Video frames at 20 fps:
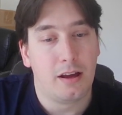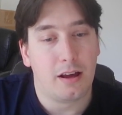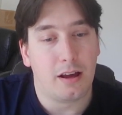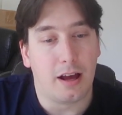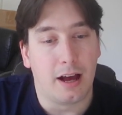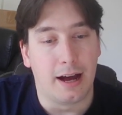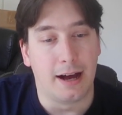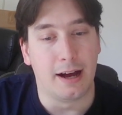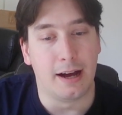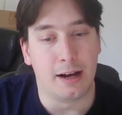
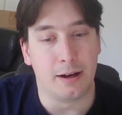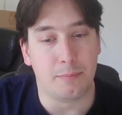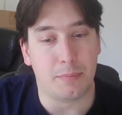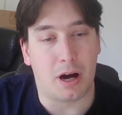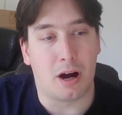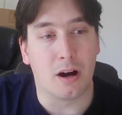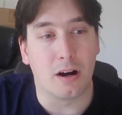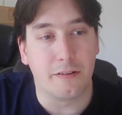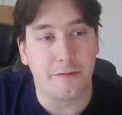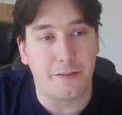
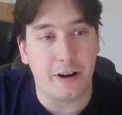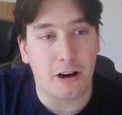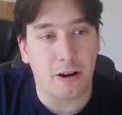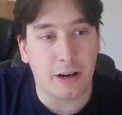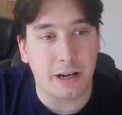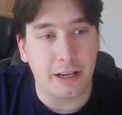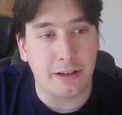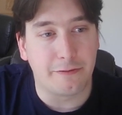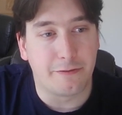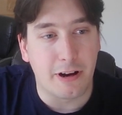are
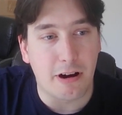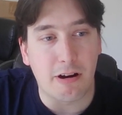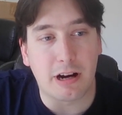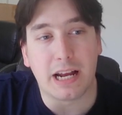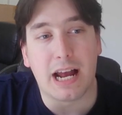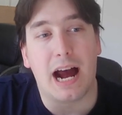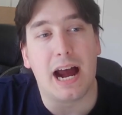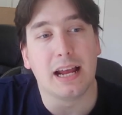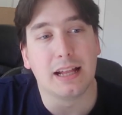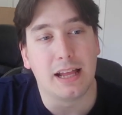very
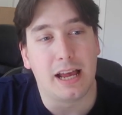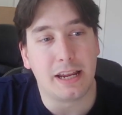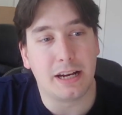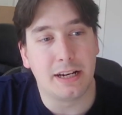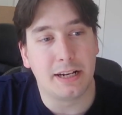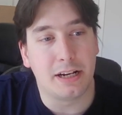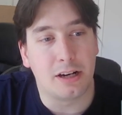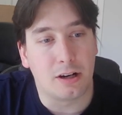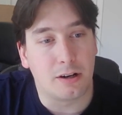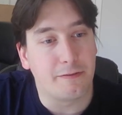
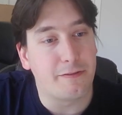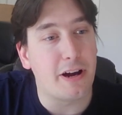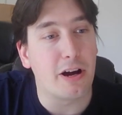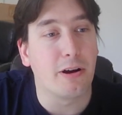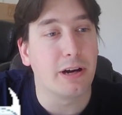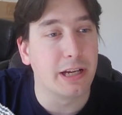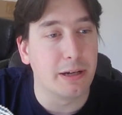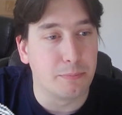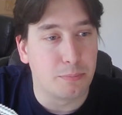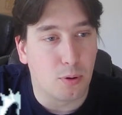highlighted and are
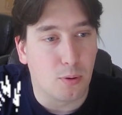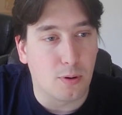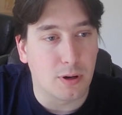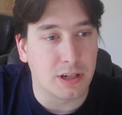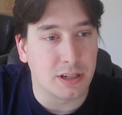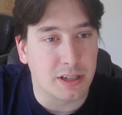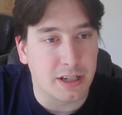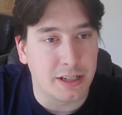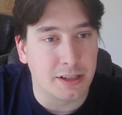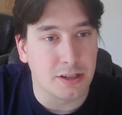very
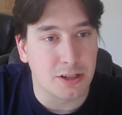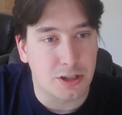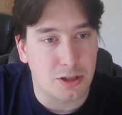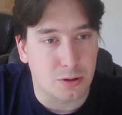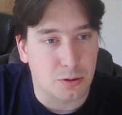important in